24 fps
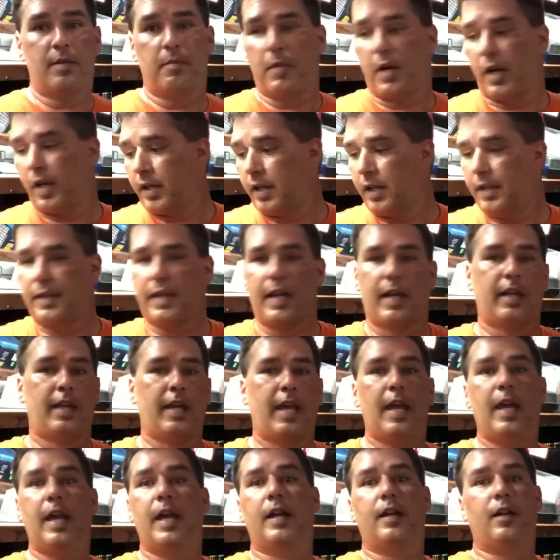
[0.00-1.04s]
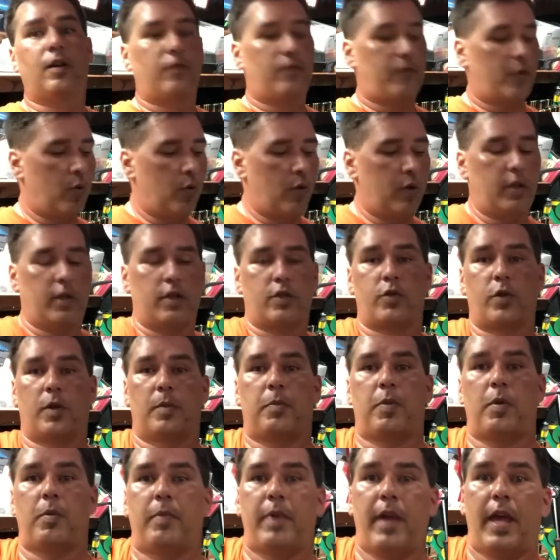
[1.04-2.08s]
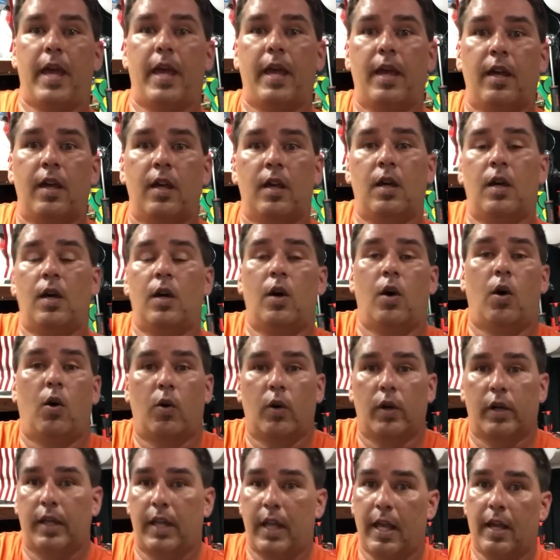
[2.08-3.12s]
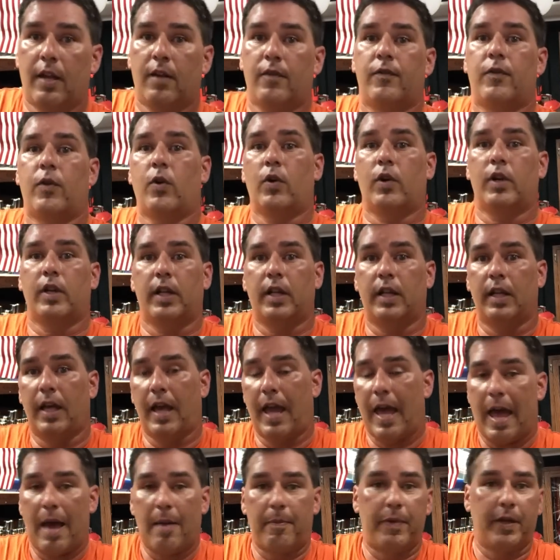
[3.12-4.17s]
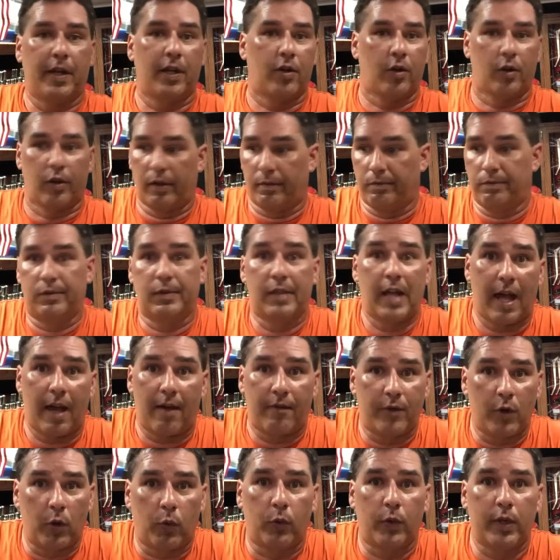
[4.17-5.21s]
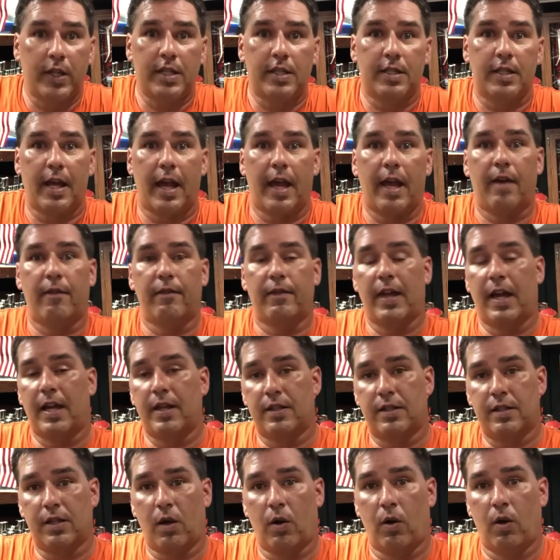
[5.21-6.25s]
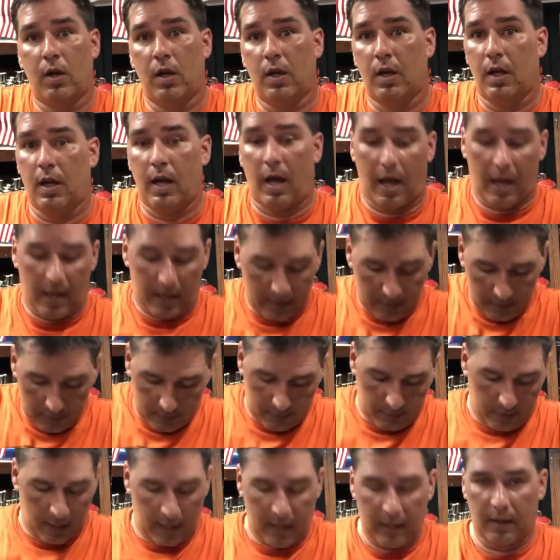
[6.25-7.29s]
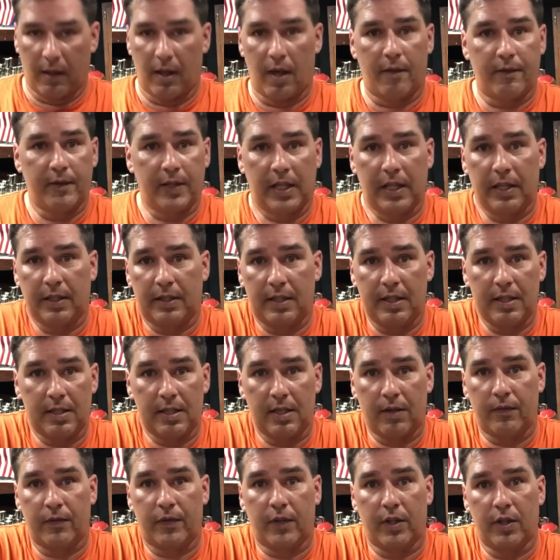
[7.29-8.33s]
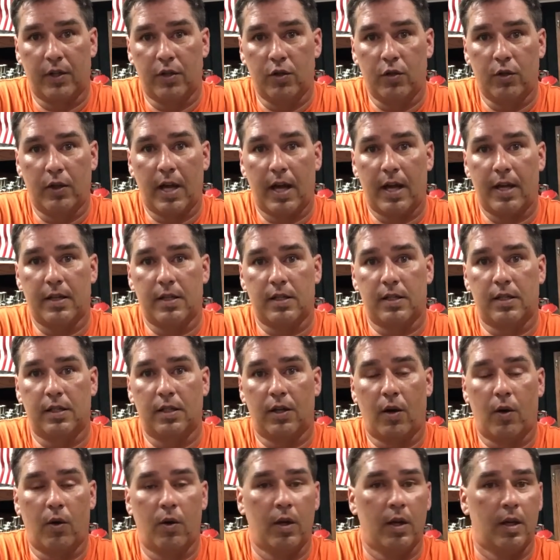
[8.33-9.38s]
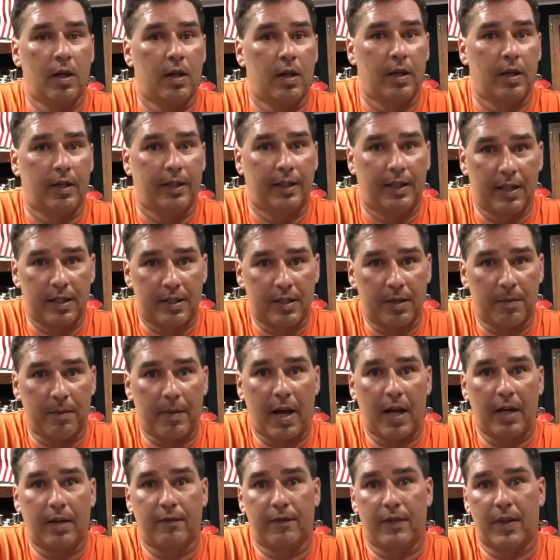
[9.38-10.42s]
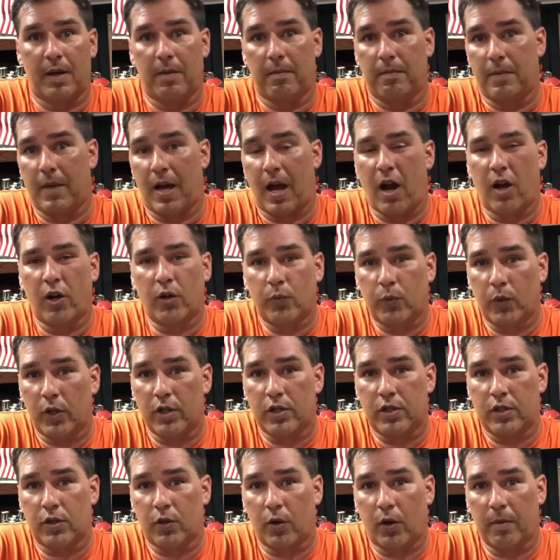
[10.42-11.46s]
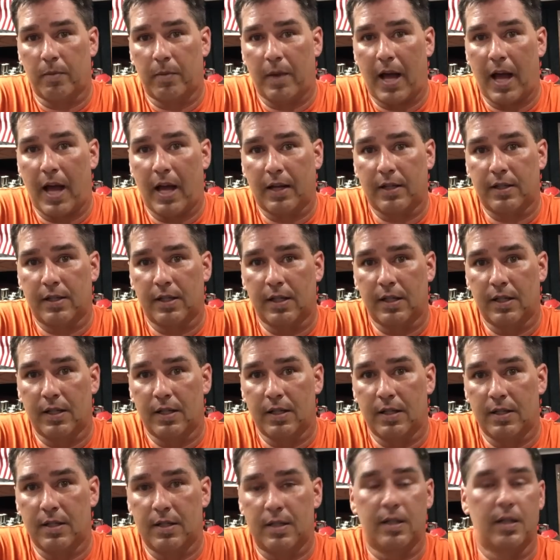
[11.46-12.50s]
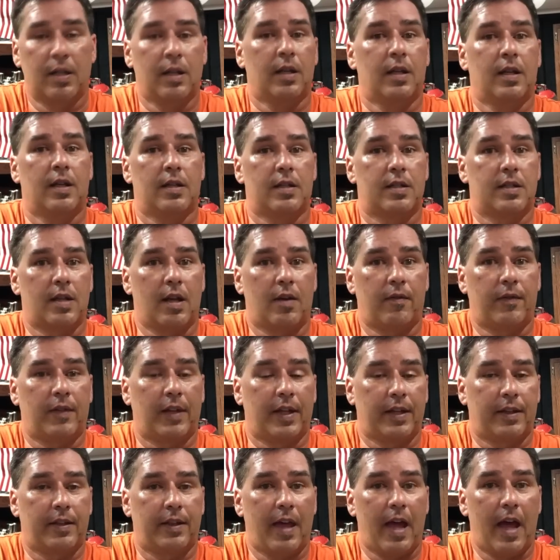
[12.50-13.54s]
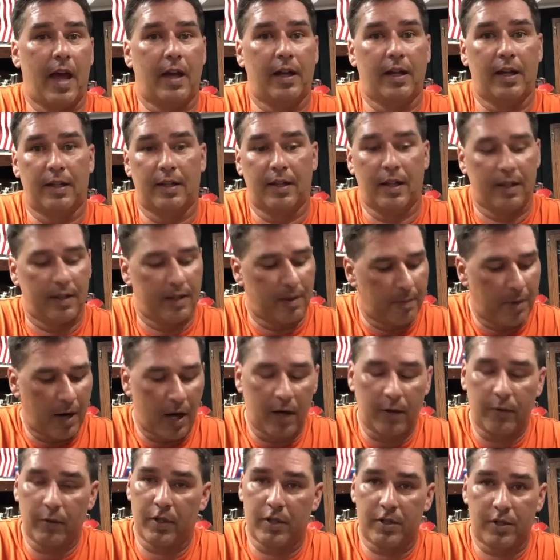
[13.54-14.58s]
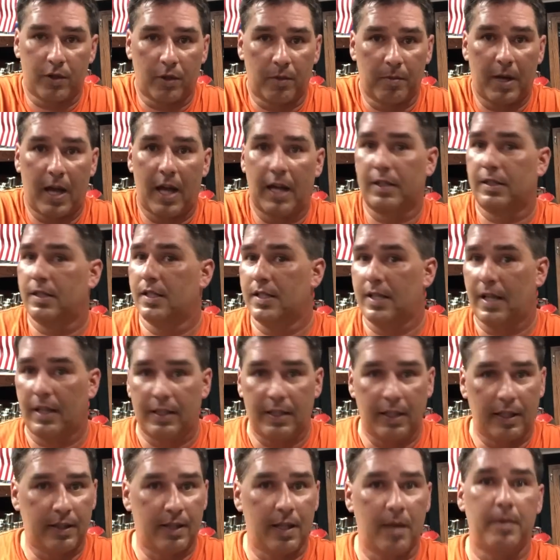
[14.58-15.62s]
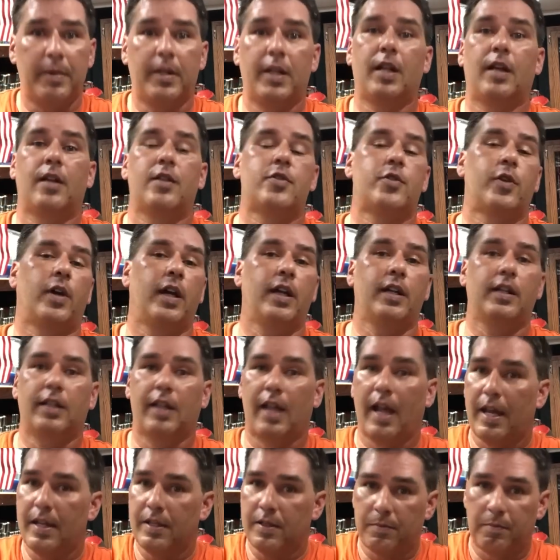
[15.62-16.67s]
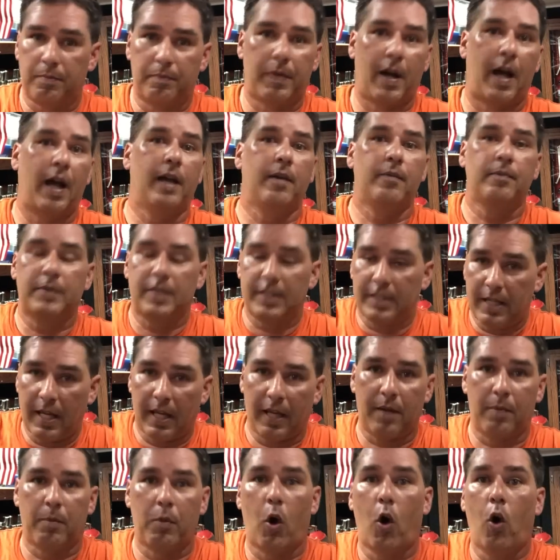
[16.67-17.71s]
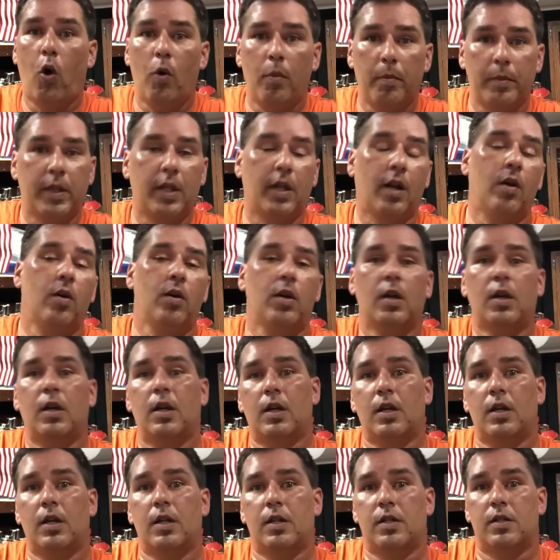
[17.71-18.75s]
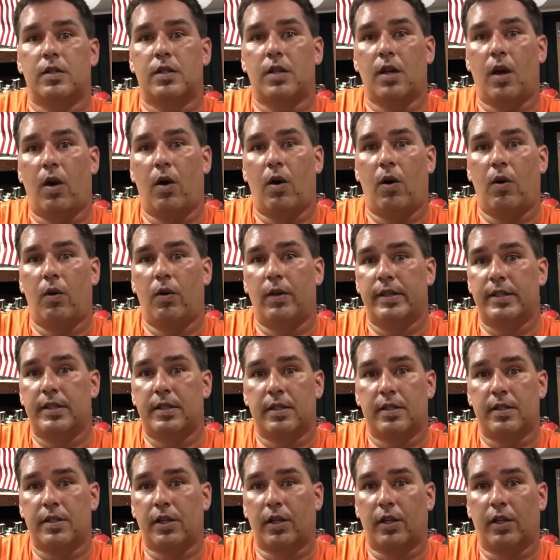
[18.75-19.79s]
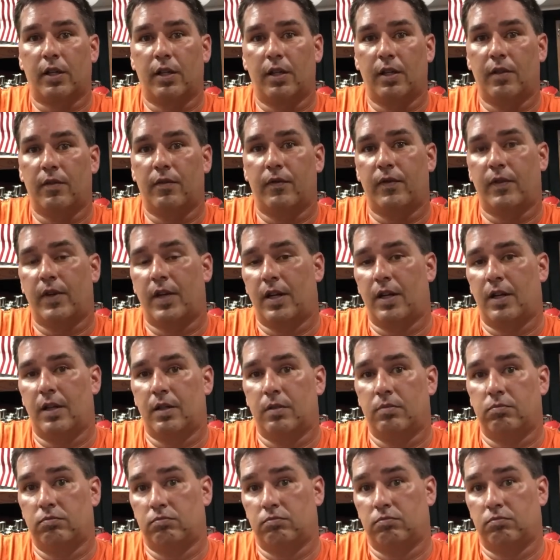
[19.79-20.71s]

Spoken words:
the market that can't afford a triple bay or can't afford a Epic or have no reason to have that. So I love to get these in for the new guys, you know, get them out of them hardware store boxes, stuff like that. And then them hardware store boxes, I take them in on trade and guys buy them to take them home, you know. So it's a circle of